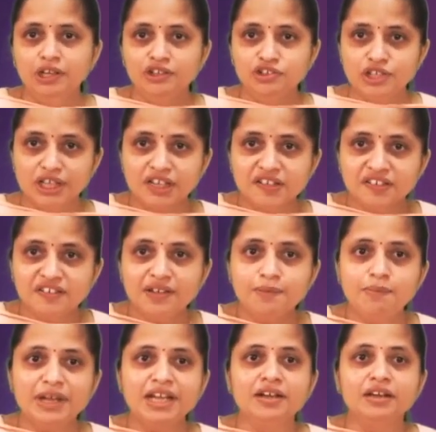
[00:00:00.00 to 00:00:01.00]

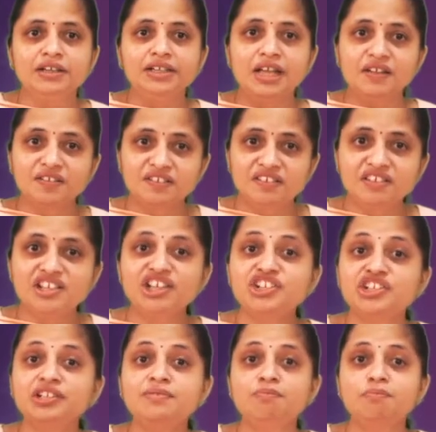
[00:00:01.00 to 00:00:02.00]
GST being a
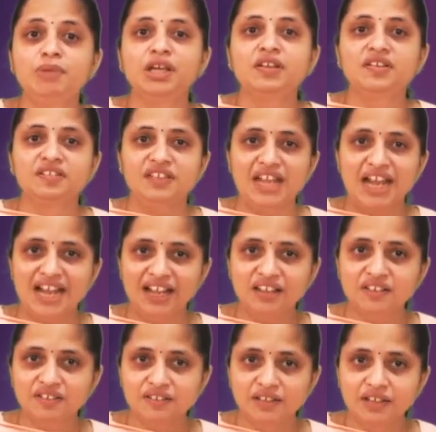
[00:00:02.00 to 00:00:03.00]
destination-based
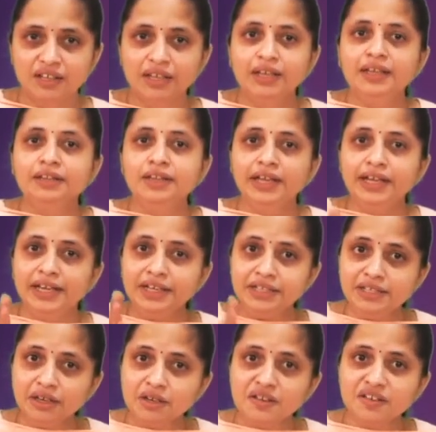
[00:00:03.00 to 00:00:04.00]
tax, the
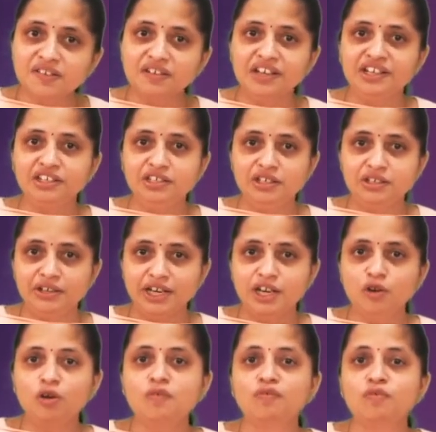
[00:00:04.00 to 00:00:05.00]
interstate
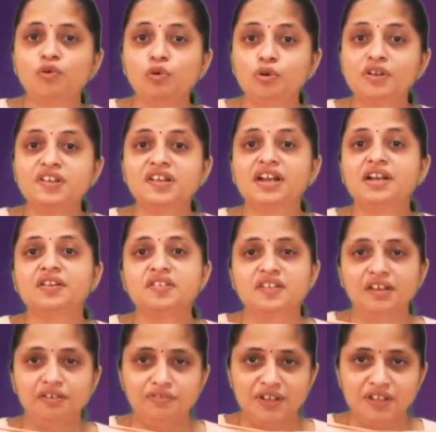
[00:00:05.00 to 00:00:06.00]
trade of goods and
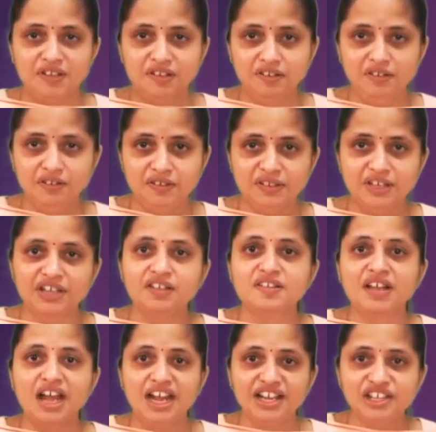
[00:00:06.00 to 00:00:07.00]
services, that is
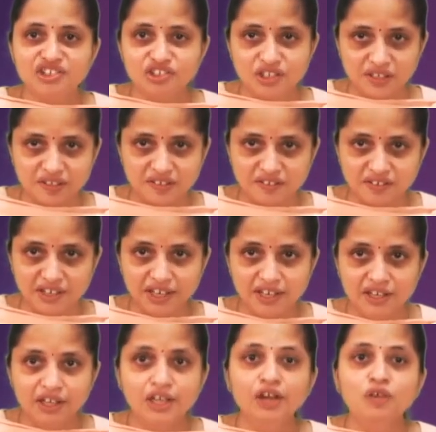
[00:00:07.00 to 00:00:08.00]
IGST,
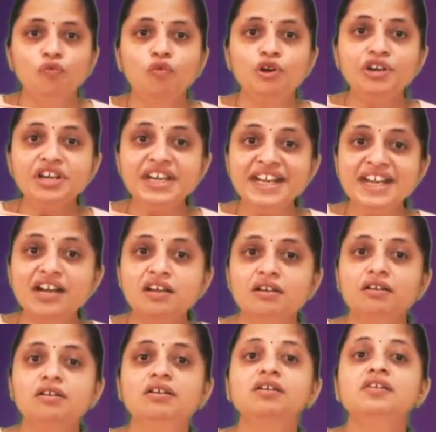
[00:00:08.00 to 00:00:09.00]
would need
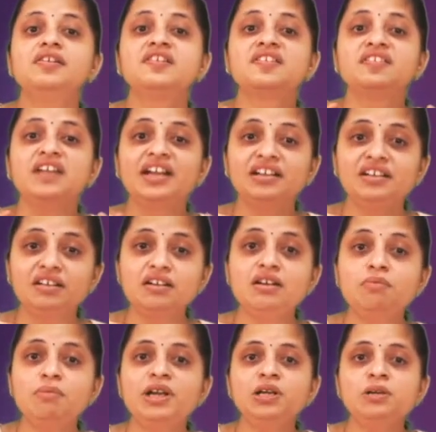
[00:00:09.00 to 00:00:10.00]
a
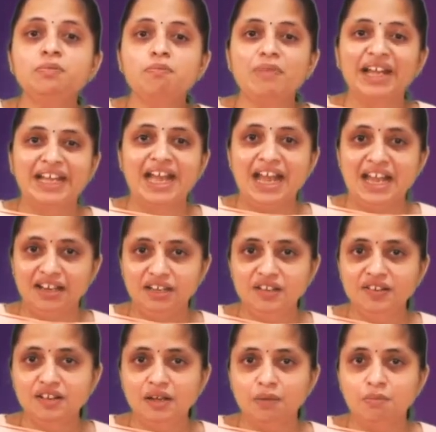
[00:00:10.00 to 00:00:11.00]
settlement
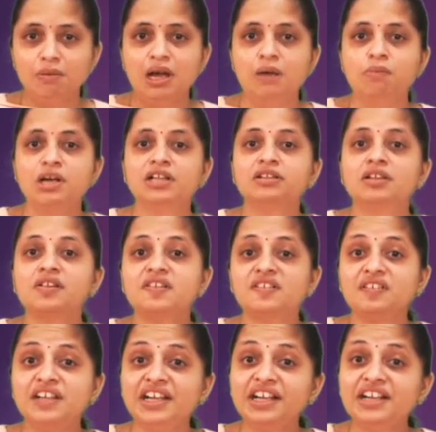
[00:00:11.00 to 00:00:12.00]
mechanism among the
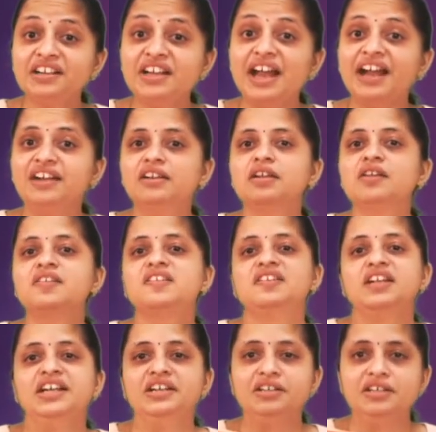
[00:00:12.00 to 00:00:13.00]
state and the
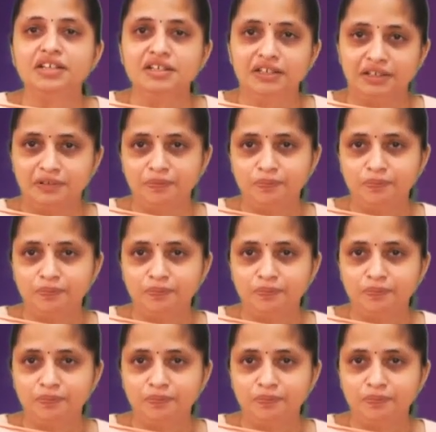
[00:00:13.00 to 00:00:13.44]
center.